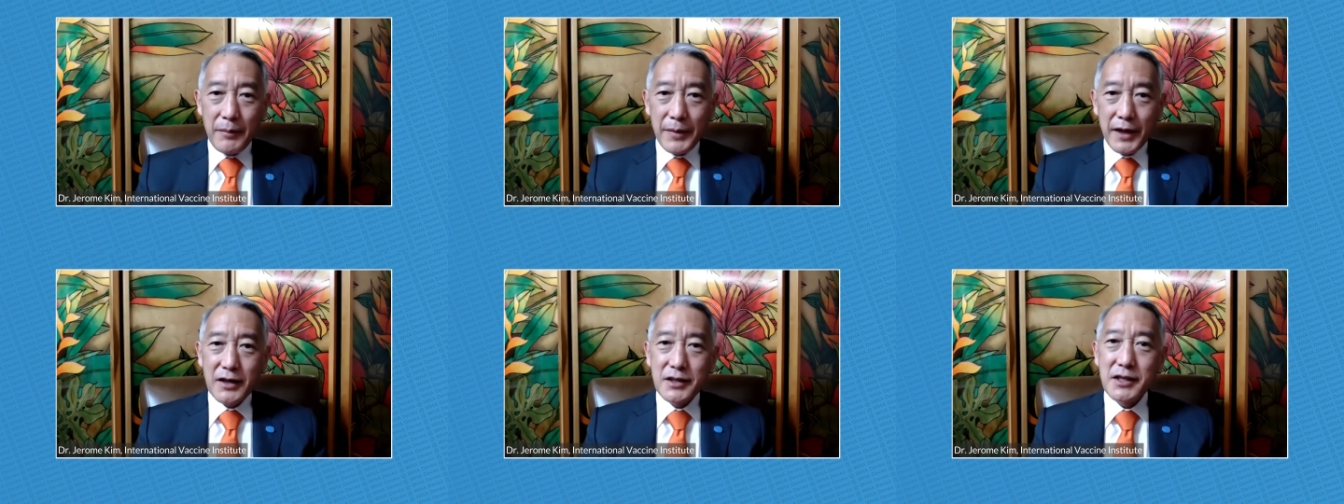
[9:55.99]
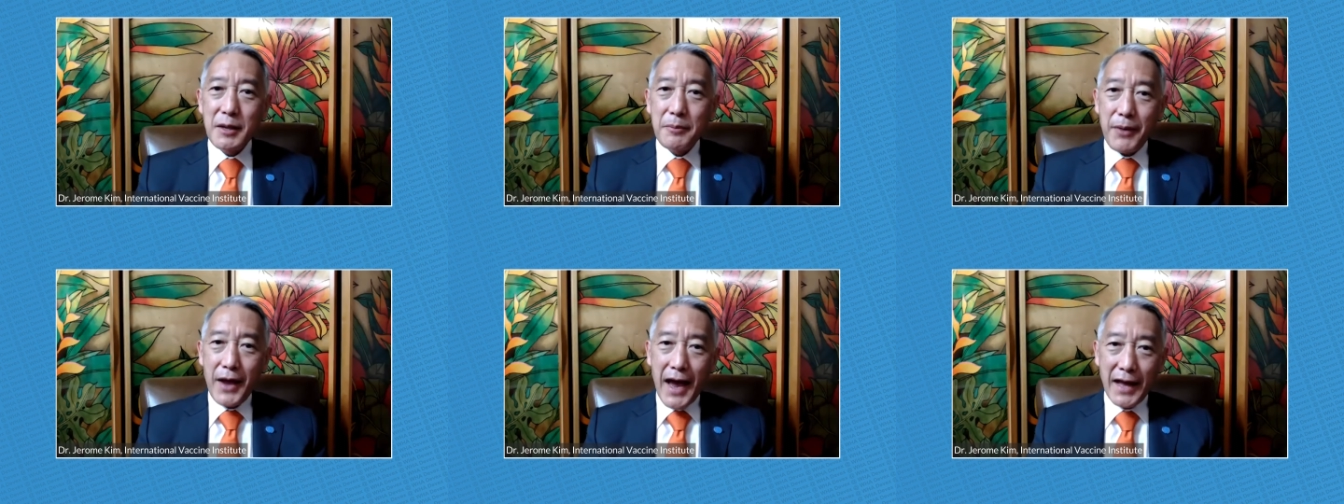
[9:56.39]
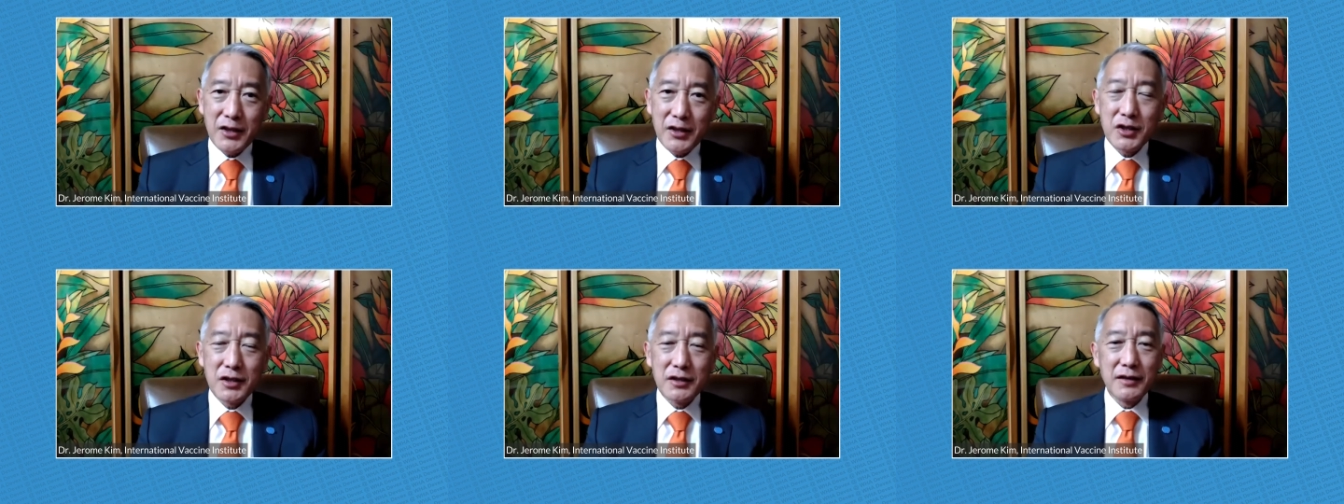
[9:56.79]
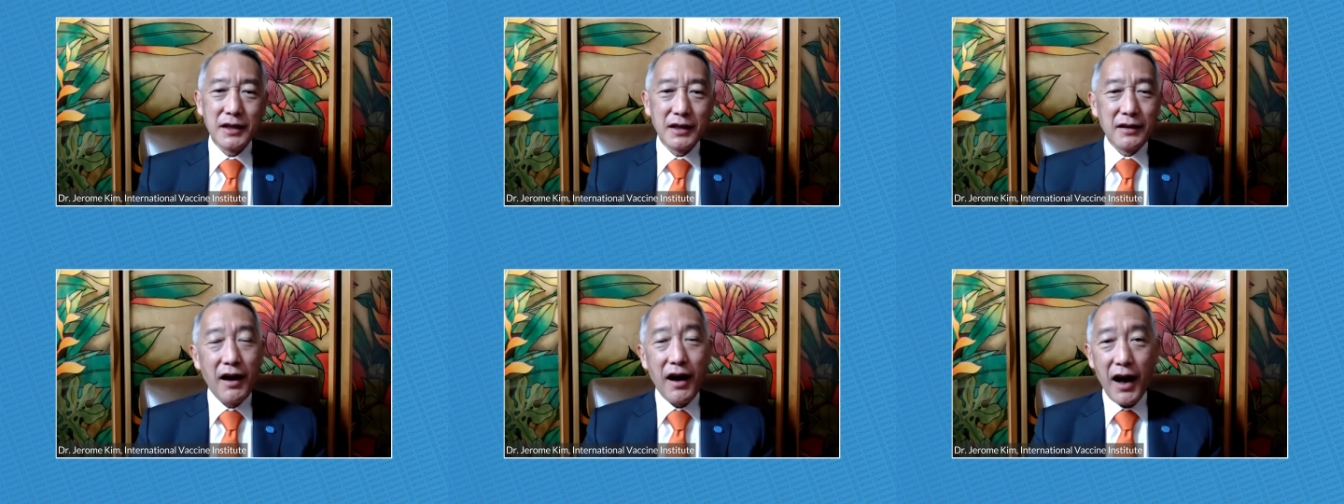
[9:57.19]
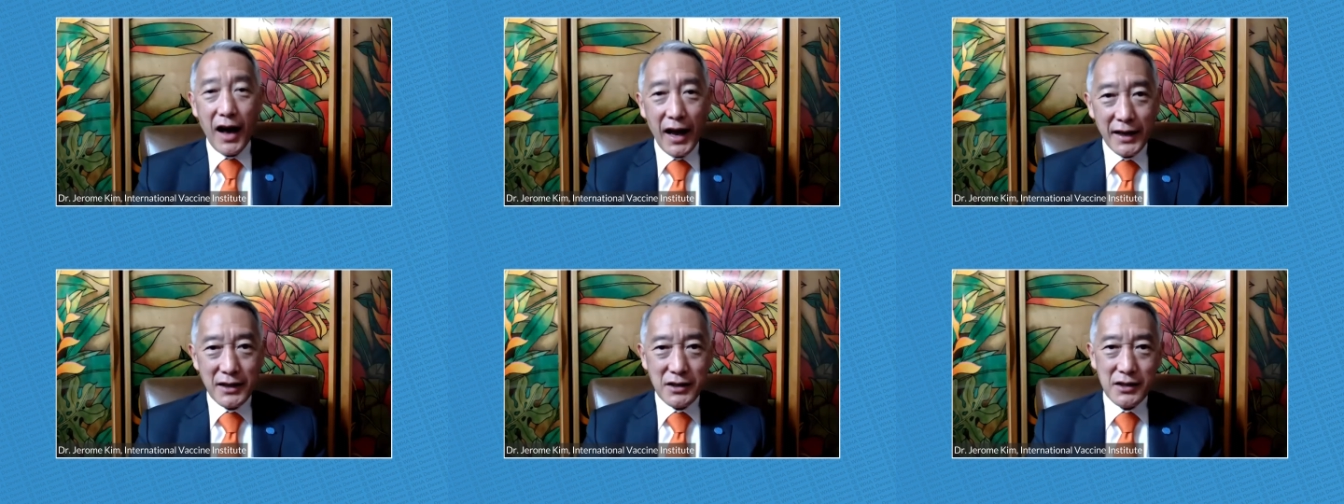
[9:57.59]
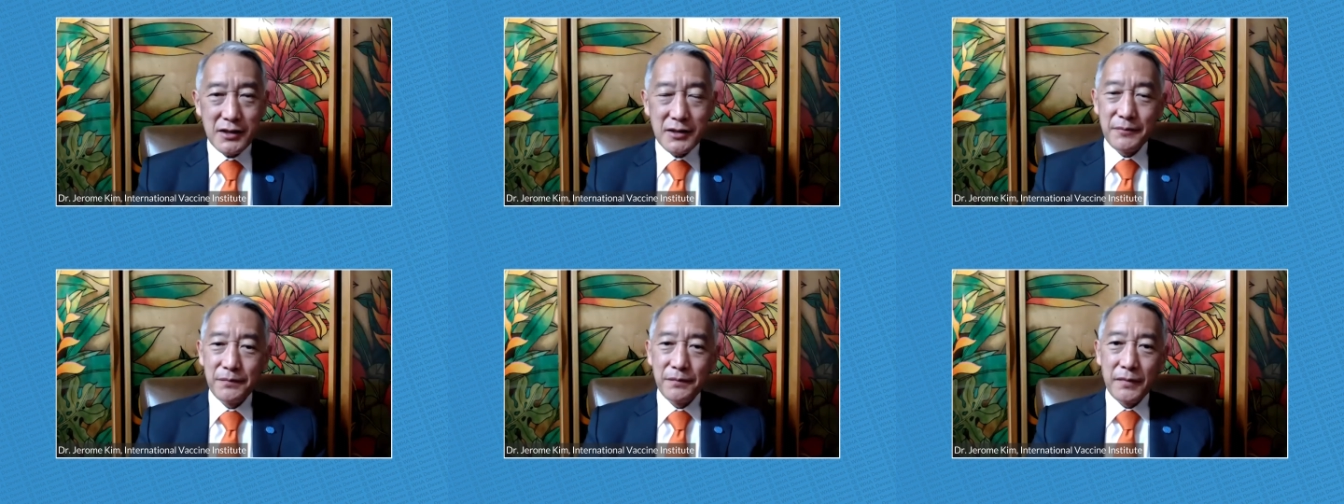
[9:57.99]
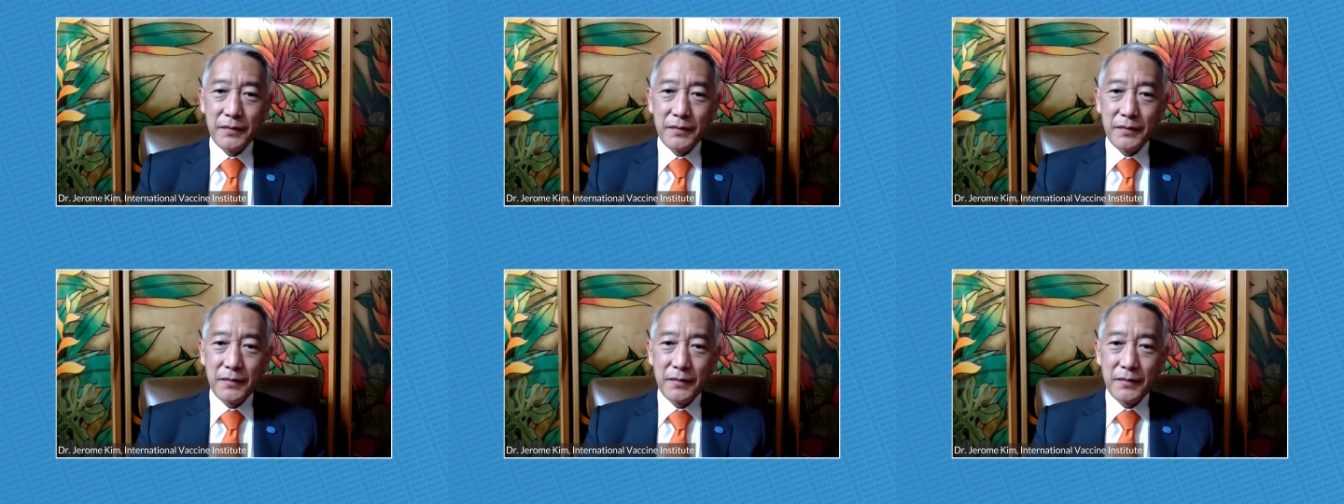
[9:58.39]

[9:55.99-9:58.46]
because the pathogen hides